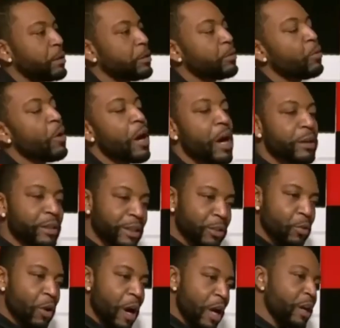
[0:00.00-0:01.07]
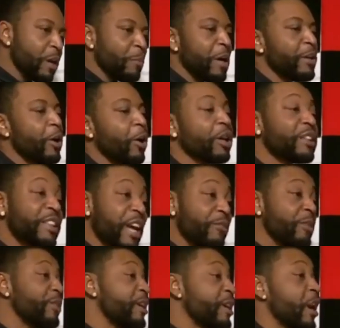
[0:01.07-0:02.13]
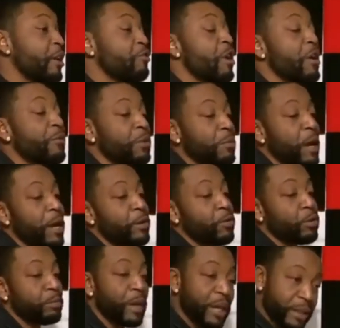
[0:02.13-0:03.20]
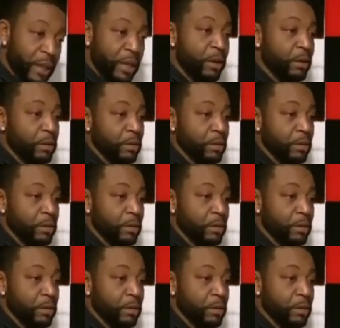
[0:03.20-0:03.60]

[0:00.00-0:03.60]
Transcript: comedian Majah Hype had been charged with